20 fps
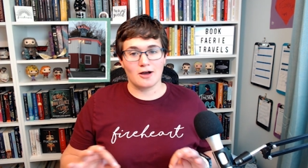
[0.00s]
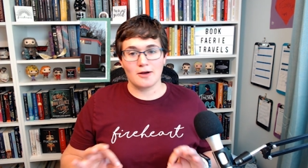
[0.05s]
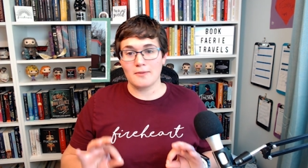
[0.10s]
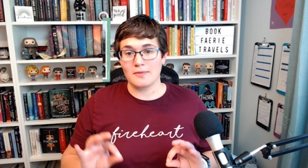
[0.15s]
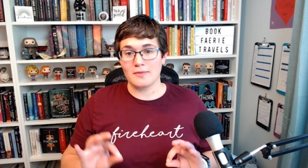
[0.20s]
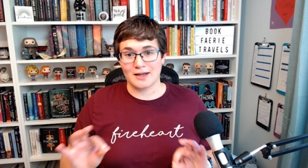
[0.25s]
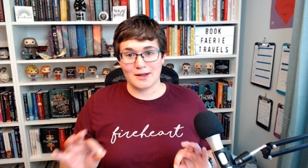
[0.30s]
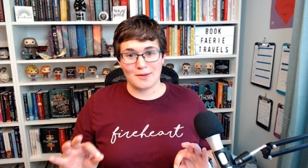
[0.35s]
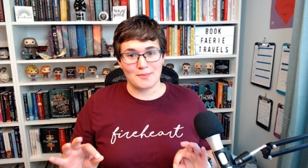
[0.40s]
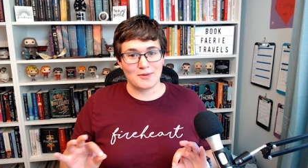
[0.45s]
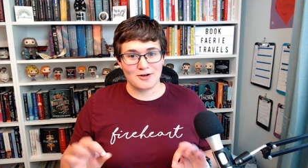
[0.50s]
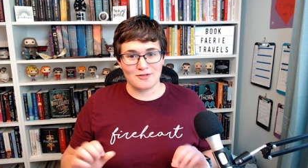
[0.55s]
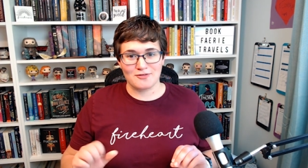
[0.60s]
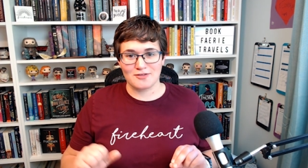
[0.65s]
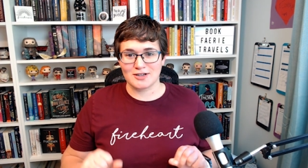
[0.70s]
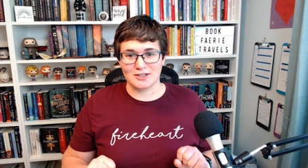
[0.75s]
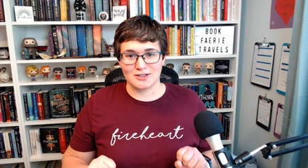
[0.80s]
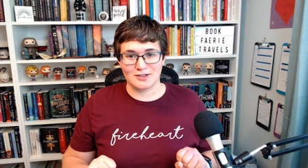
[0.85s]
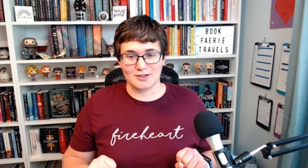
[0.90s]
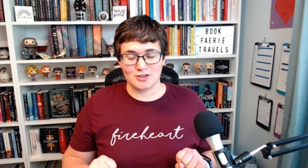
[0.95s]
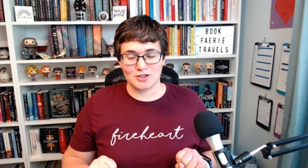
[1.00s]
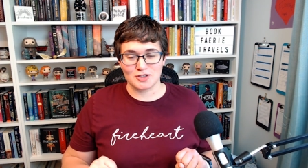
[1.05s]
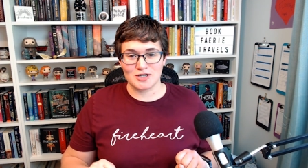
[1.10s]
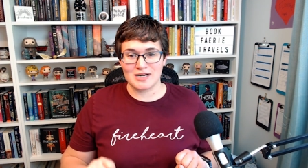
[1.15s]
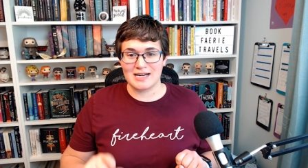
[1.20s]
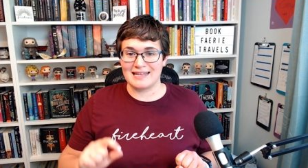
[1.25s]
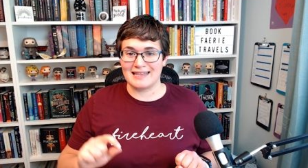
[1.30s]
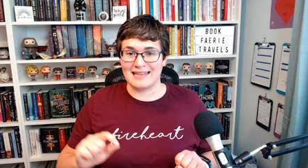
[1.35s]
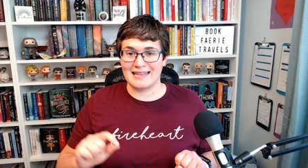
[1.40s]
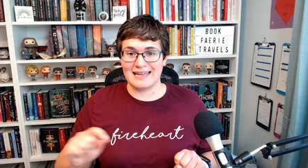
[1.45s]
Oh, like a perfect little
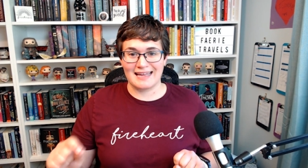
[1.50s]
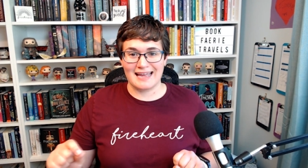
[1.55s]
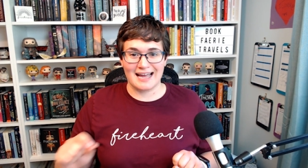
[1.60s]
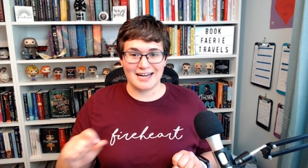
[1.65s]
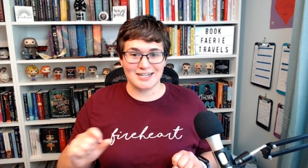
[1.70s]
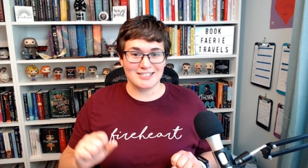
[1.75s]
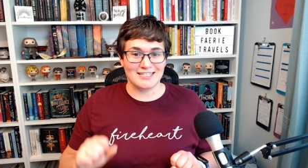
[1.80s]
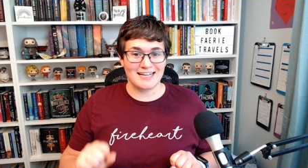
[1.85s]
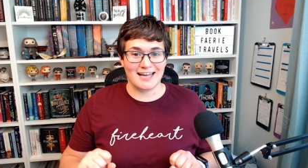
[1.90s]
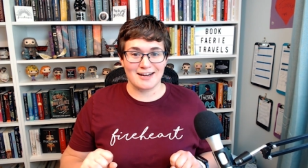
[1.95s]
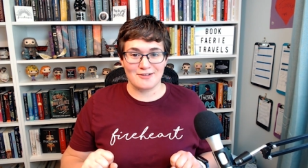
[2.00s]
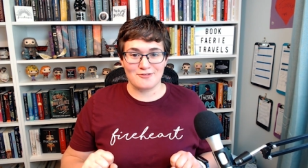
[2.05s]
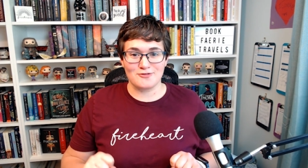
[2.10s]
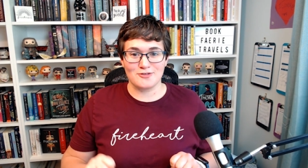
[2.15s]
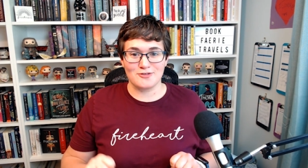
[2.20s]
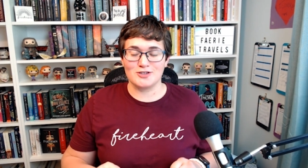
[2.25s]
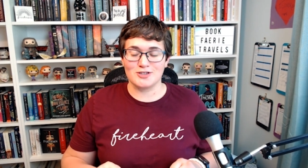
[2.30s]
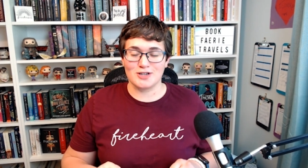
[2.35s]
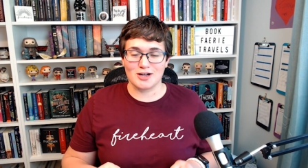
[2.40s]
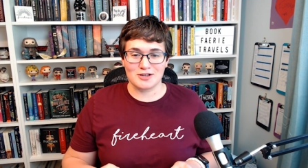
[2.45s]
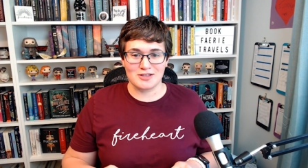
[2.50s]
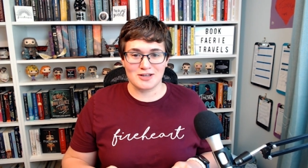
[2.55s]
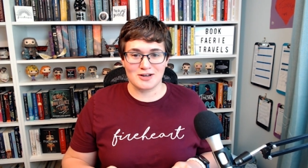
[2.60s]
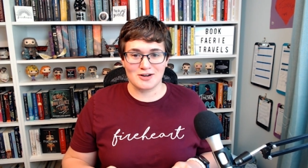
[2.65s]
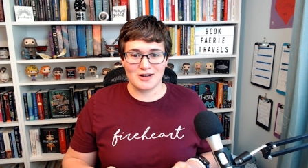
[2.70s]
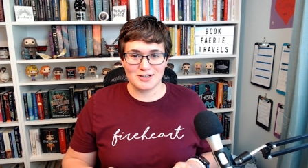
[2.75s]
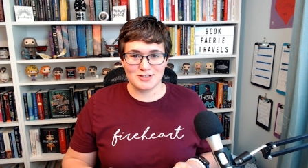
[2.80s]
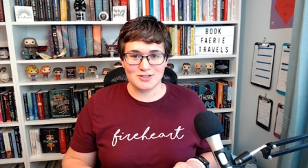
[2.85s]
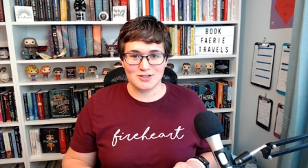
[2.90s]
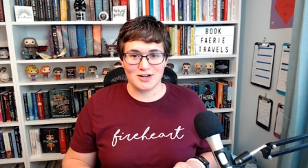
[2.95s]
treat. And they actually had a food truck
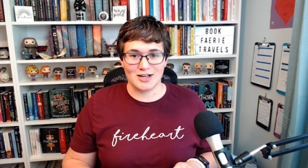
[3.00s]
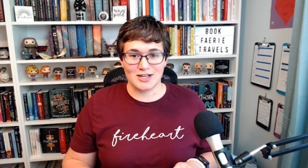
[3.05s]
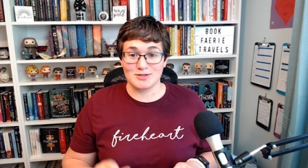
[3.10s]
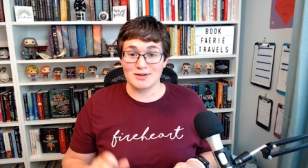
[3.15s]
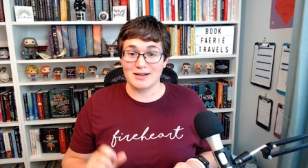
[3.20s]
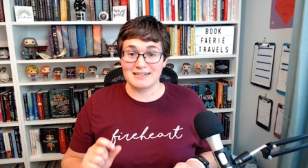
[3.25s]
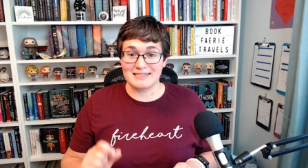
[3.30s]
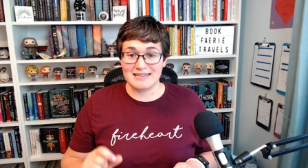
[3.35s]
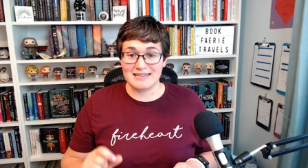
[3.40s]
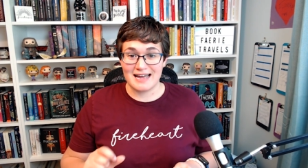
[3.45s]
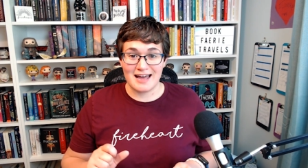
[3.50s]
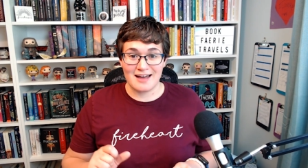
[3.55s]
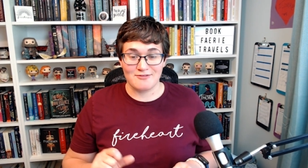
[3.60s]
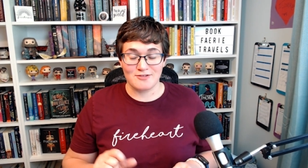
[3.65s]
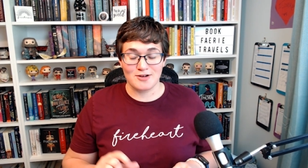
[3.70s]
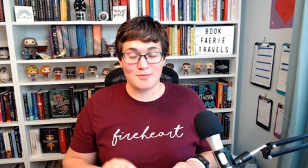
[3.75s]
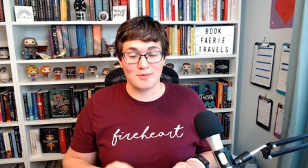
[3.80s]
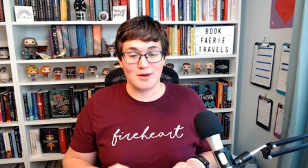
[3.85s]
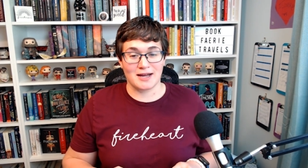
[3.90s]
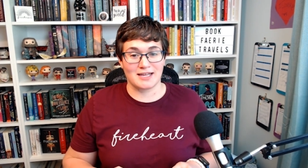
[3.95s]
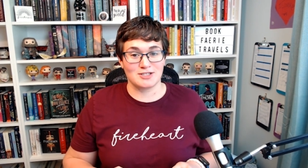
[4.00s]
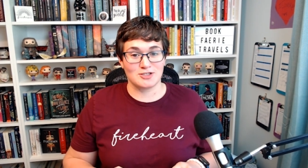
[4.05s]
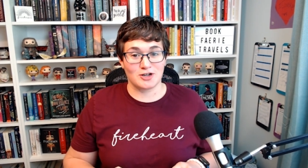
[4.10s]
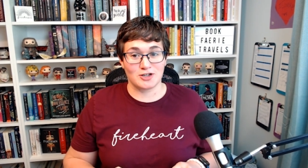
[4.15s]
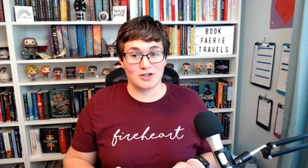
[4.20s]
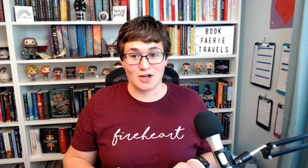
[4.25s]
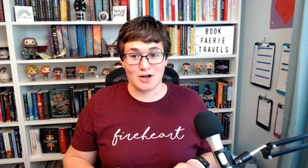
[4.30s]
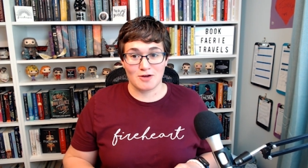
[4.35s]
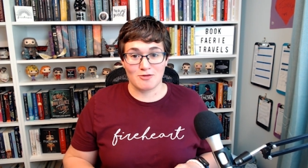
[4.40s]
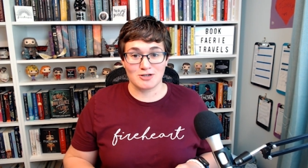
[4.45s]
there yesterday, so I got to have a
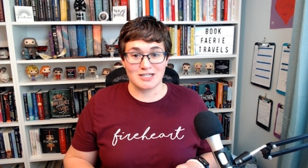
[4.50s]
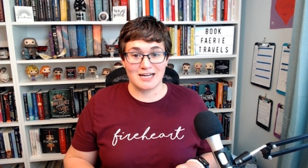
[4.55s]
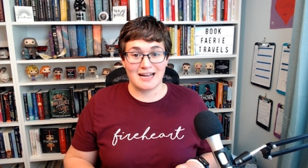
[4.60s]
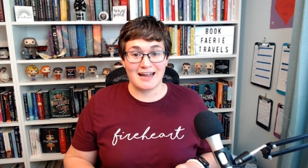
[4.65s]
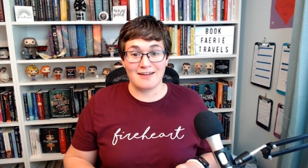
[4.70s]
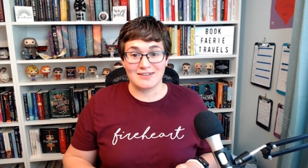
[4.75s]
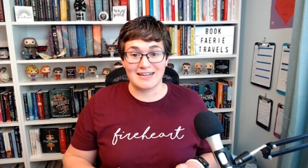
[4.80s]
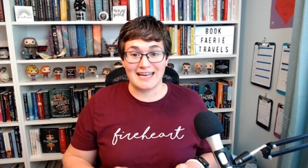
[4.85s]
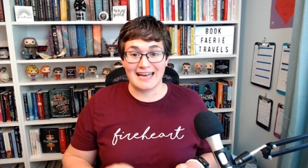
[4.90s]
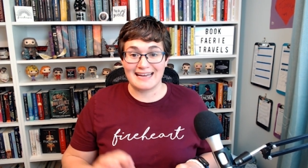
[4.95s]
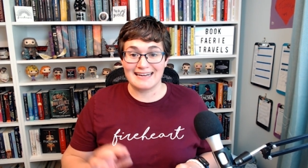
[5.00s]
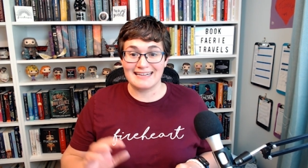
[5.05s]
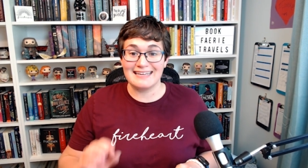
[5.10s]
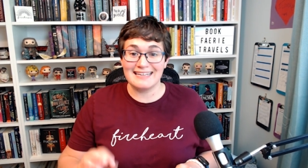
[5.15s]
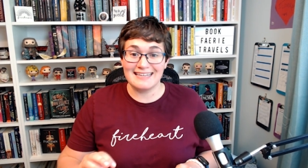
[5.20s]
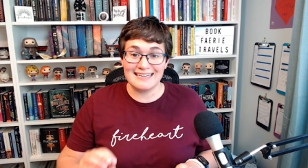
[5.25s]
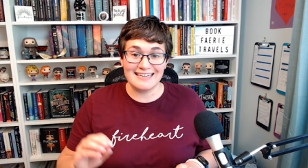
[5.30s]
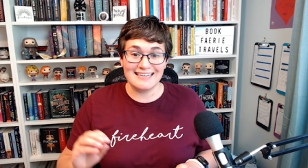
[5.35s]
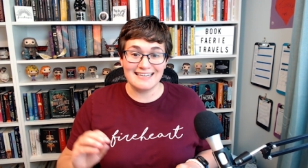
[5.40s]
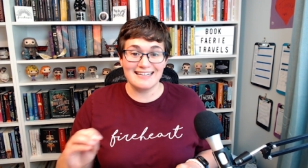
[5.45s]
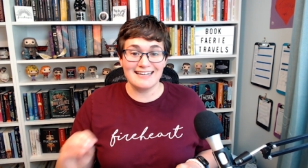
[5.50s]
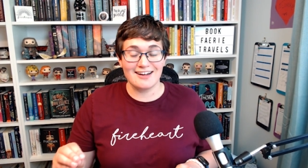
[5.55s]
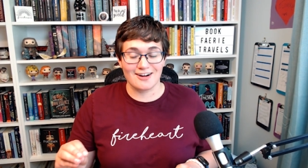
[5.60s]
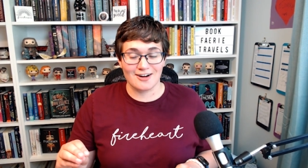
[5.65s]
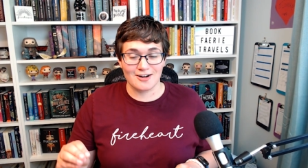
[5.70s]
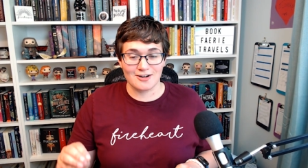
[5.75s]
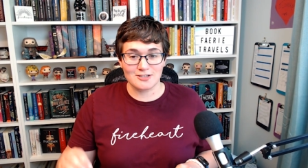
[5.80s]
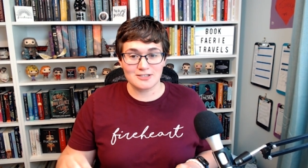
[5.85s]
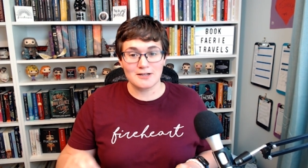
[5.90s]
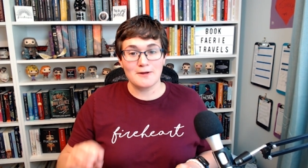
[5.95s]
Blackies hot dog, which I haven't had in
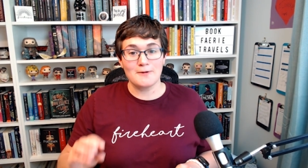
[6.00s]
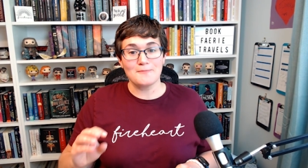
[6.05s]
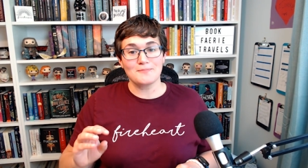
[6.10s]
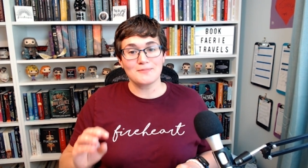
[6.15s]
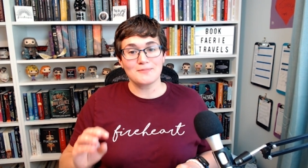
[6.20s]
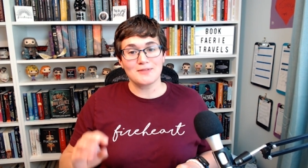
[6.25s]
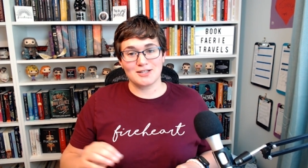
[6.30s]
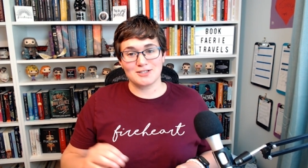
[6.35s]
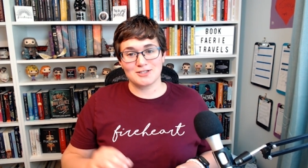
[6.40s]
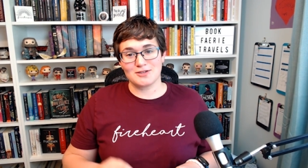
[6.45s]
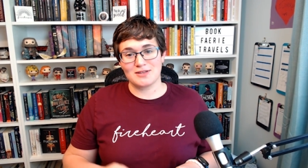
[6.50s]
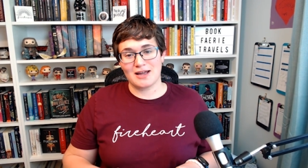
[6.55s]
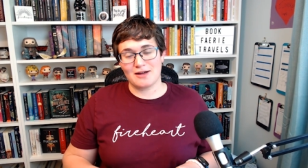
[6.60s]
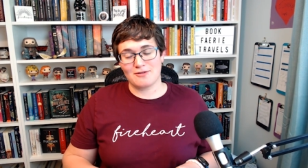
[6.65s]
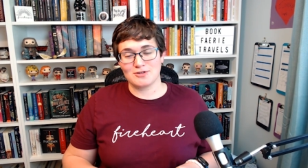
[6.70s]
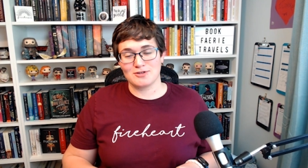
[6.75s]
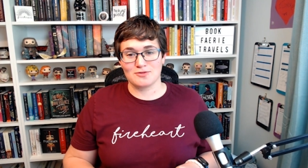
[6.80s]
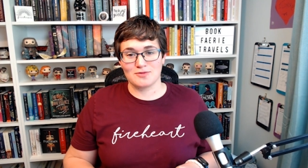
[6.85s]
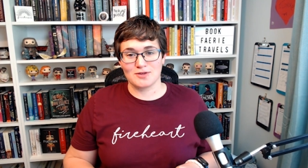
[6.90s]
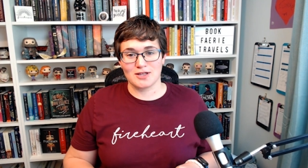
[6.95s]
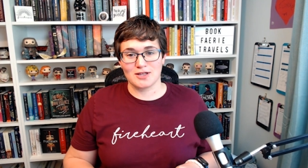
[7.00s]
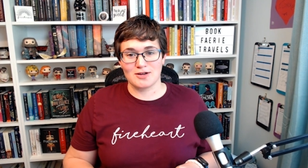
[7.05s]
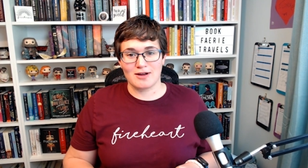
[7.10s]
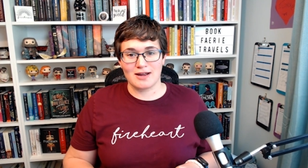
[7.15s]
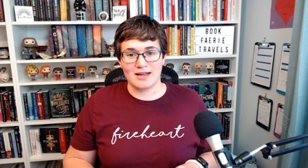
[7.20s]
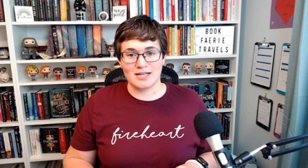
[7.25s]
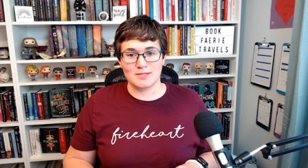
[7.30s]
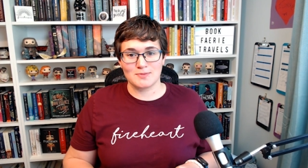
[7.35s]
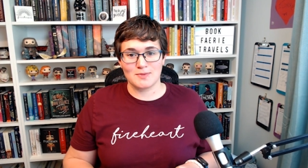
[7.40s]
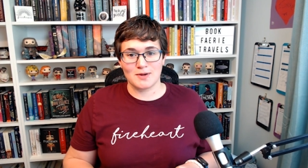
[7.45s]
years. And so that was a
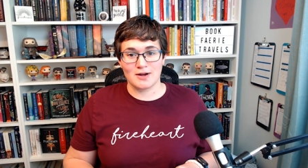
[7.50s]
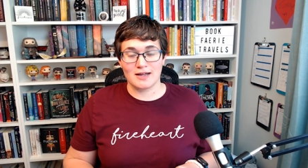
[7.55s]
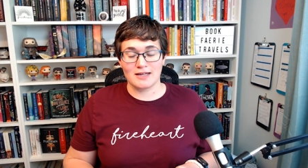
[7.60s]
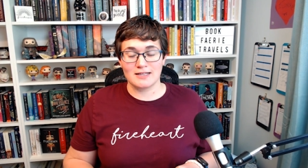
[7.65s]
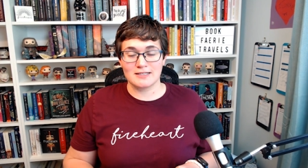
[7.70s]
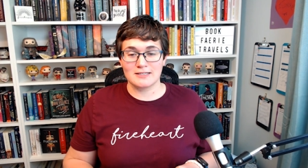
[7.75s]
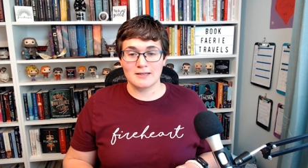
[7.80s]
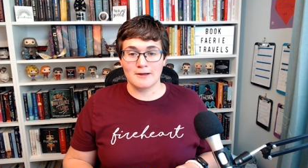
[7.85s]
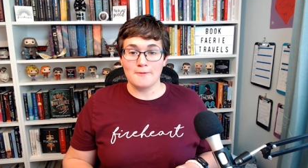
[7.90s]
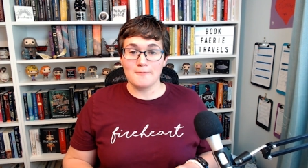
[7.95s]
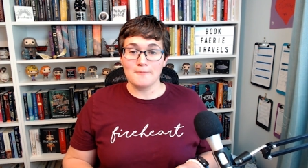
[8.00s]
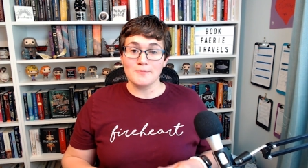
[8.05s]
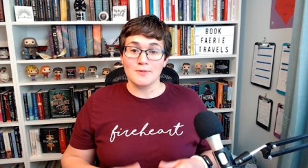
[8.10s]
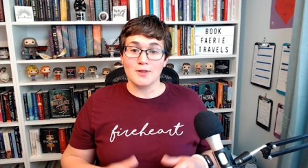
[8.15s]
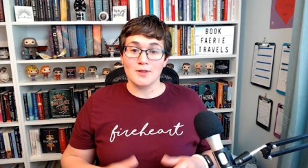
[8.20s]
really great experience.